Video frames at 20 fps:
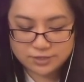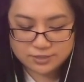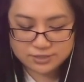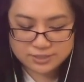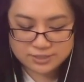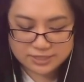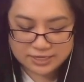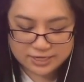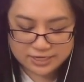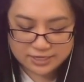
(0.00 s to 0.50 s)

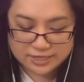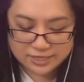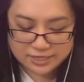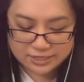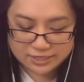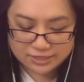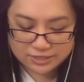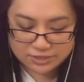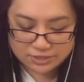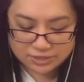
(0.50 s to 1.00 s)

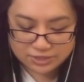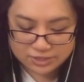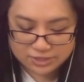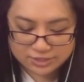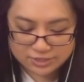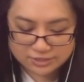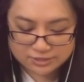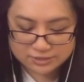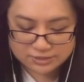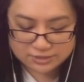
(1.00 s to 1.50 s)
taking
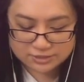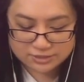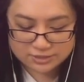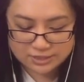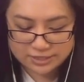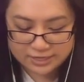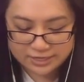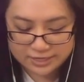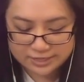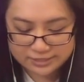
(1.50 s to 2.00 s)
this
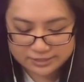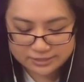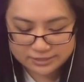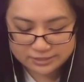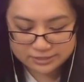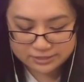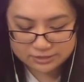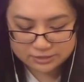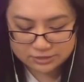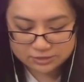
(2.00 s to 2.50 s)
and
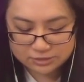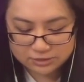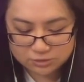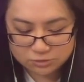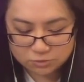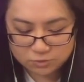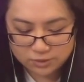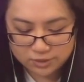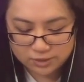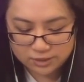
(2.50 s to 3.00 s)

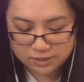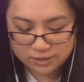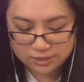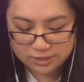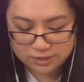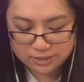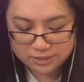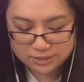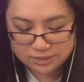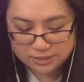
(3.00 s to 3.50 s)
swinging
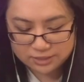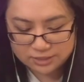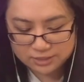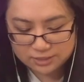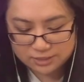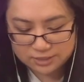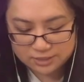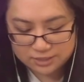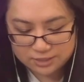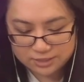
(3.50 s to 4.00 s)
it
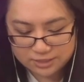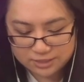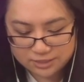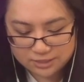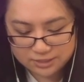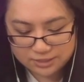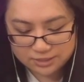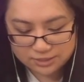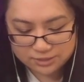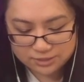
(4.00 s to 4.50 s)

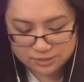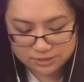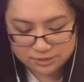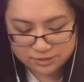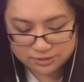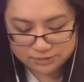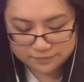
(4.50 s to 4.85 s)
here